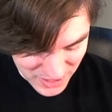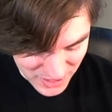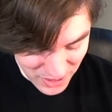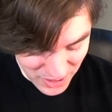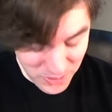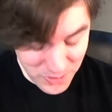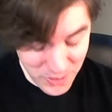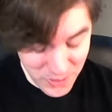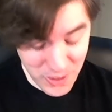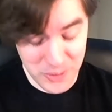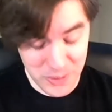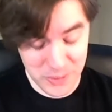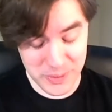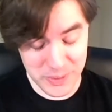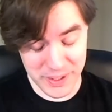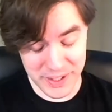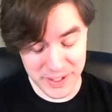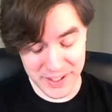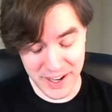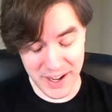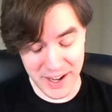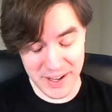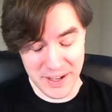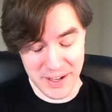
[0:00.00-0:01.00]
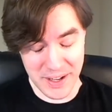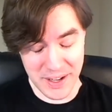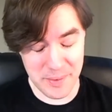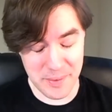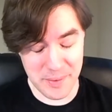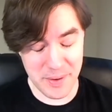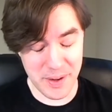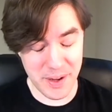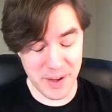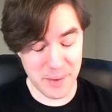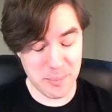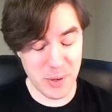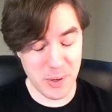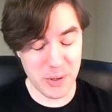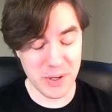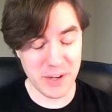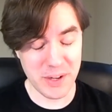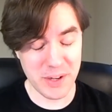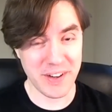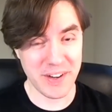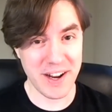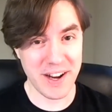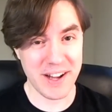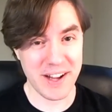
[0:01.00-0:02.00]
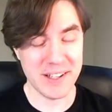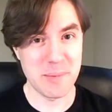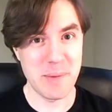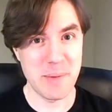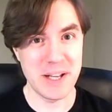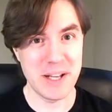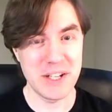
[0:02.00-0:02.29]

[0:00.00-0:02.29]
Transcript: Oh, oh, and, and a mode I forgot to